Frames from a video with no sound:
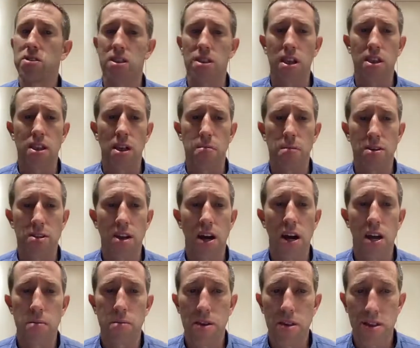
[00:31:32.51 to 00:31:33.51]
Again, that
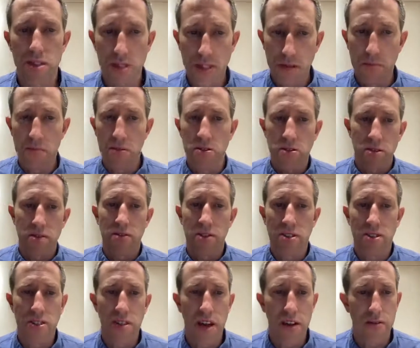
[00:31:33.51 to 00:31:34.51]
metonymy, the symbols
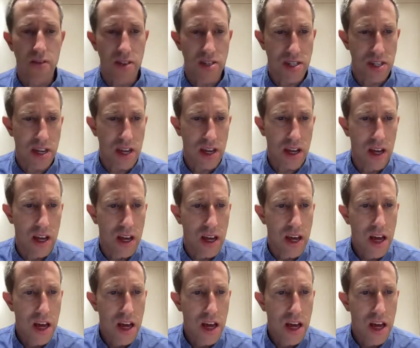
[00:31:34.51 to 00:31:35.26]
of the city.